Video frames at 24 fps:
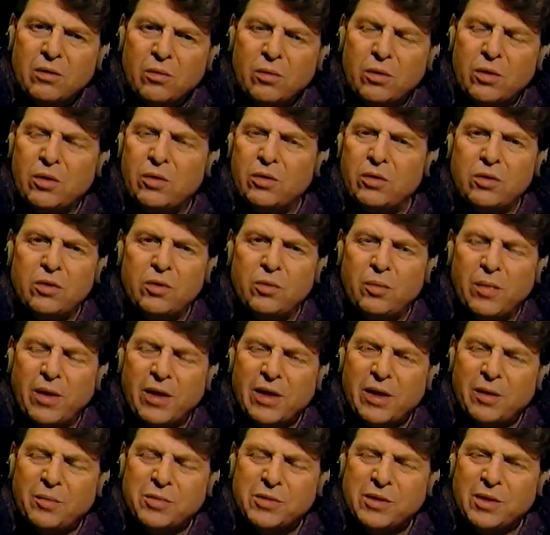What are you going to do,
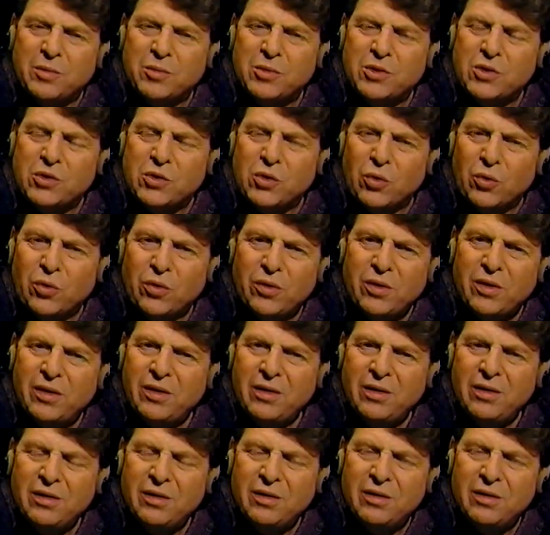make up some story?